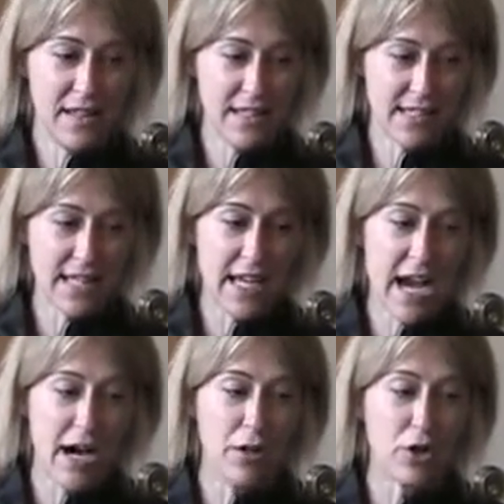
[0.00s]
this
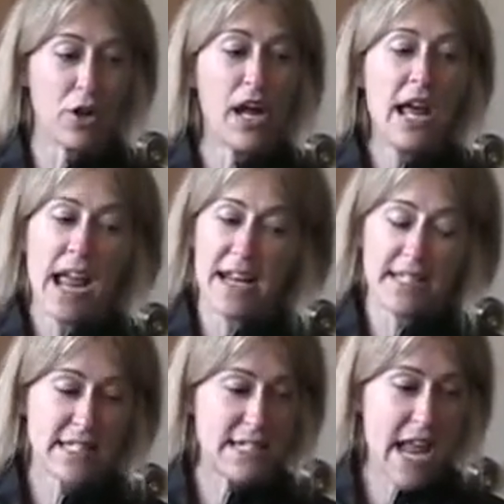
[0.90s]
e-collar, and
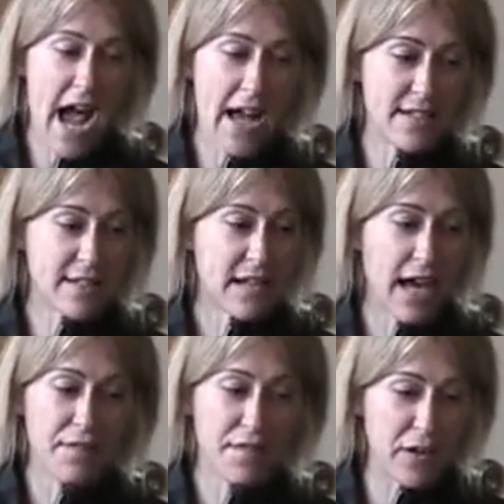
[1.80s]
it's not,
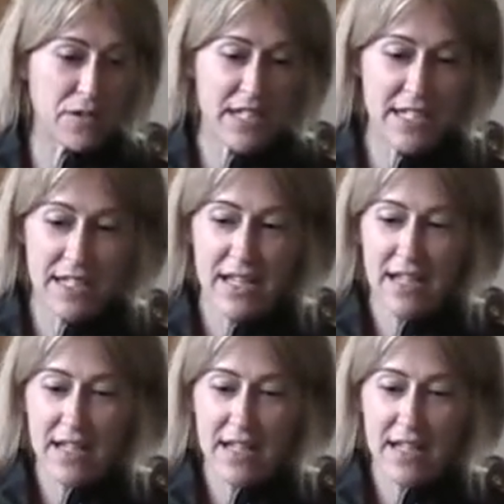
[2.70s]
I felt it.